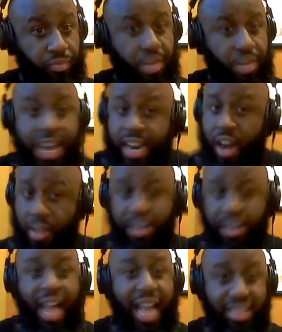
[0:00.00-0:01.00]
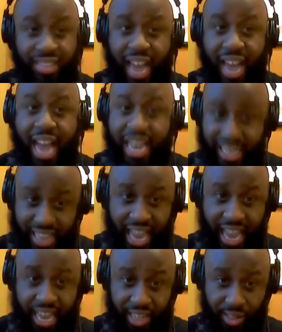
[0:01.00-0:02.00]
and the other guy is tying his
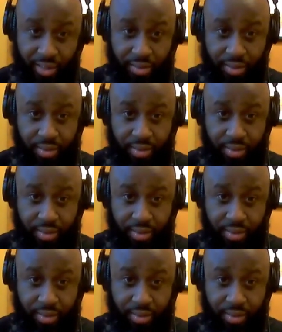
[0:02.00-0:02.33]
hands.